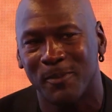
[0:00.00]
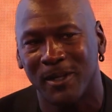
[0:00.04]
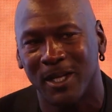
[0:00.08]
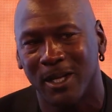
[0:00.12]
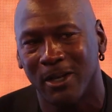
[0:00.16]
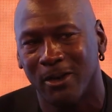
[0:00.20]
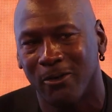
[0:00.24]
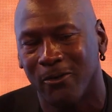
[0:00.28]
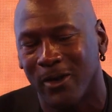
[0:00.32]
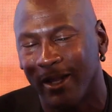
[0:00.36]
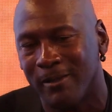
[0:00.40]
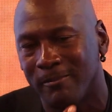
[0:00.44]
been
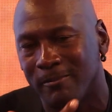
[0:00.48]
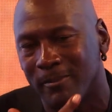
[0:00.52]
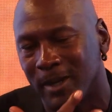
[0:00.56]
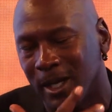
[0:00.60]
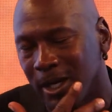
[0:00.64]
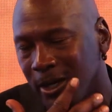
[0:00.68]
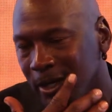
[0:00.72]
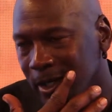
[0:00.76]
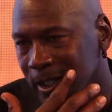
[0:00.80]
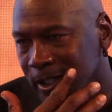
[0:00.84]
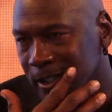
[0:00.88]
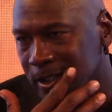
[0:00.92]
a great
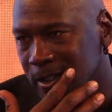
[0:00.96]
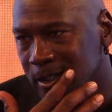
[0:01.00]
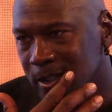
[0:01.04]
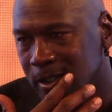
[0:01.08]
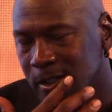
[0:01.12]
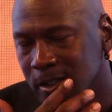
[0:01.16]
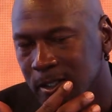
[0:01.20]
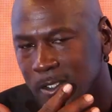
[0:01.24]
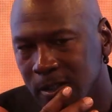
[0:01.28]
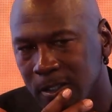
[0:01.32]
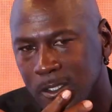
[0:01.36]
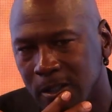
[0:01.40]

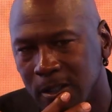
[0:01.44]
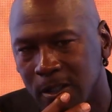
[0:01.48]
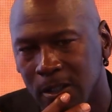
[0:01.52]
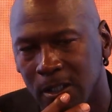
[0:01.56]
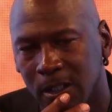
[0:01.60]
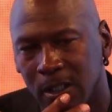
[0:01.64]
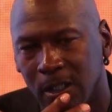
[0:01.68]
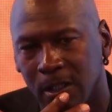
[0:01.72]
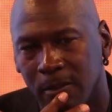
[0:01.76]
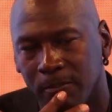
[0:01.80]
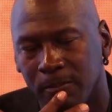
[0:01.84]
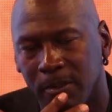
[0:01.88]
marriage
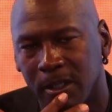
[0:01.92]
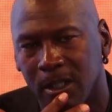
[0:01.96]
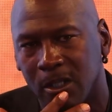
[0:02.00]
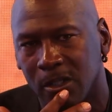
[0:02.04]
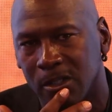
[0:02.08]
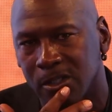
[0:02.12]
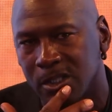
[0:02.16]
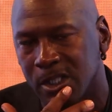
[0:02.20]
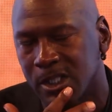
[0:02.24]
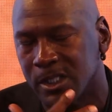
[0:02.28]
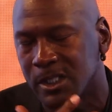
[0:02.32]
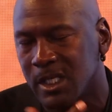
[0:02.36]

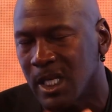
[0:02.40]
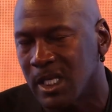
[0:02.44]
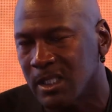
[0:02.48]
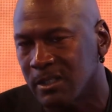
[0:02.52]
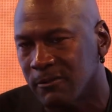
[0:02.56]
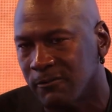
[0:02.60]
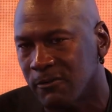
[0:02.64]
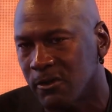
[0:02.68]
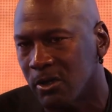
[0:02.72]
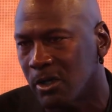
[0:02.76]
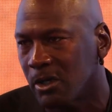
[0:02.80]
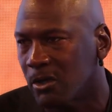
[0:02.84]
because these guys
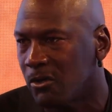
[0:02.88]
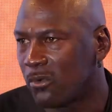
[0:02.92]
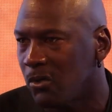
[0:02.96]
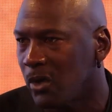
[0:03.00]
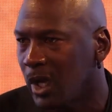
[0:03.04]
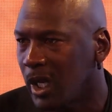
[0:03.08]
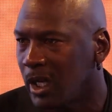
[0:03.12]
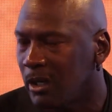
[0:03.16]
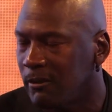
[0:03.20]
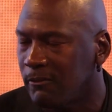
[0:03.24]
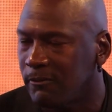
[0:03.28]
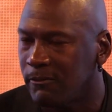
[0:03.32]
are very
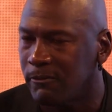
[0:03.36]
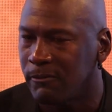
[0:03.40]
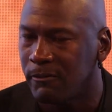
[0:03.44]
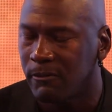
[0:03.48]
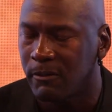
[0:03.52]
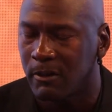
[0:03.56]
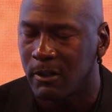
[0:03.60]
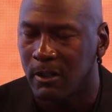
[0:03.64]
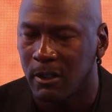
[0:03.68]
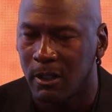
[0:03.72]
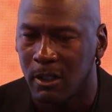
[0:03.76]
creative,